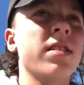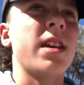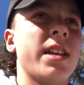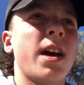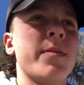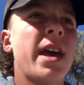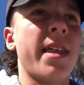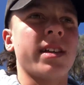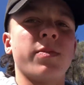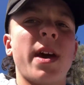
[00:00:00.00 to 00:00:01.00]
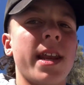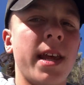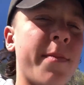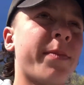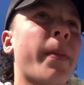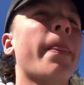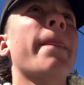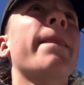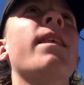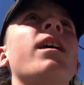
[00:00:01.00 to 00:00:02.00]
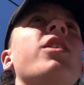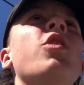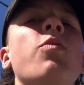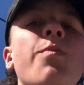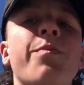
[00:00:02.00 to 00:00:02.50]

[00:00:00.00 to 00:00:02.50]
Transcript: And um, yeah, that's about it. You.